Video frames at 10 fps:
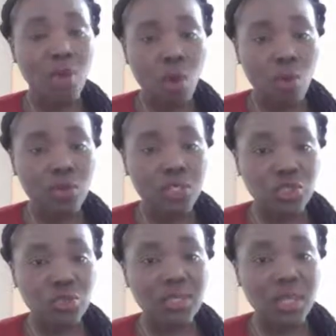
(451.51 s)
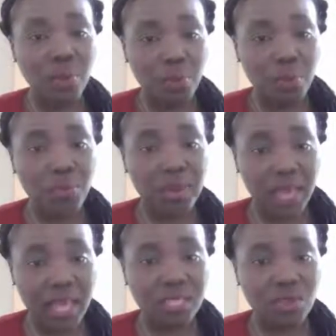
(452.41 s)
always choose an appropriate
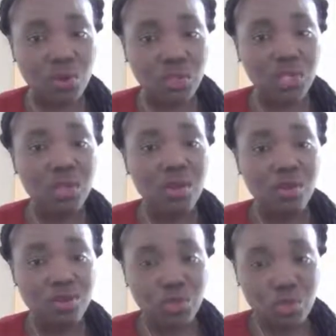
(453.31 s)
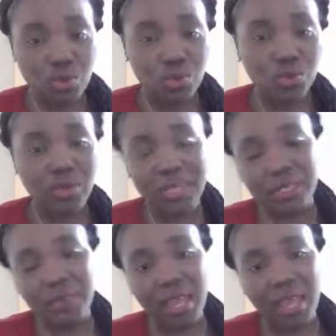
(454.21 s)
escort to
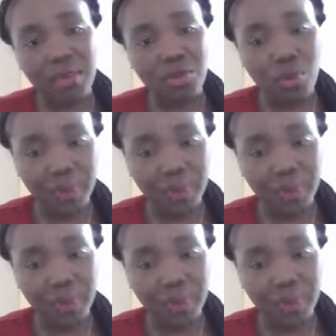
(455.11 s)
transfer your